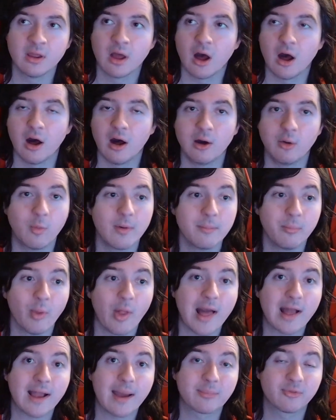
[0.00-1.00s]
when
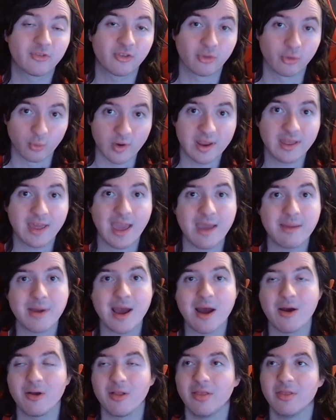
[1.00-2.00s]
Black Ops 3 came
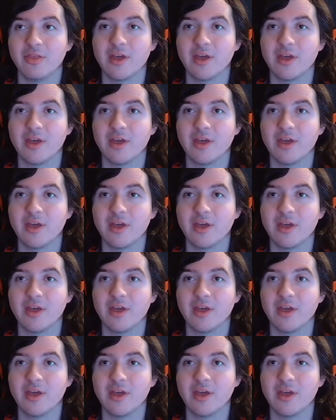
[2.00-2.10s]
out,